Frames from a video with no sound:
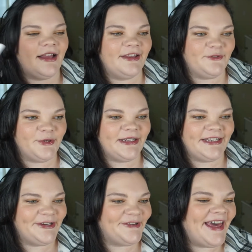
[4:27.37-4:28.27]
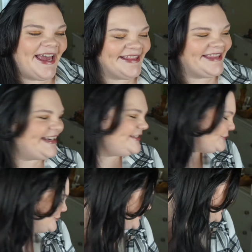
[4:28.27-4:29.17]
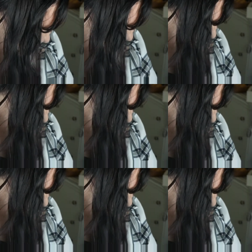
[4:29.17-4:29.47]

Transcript: If you can hear that, that is Georgie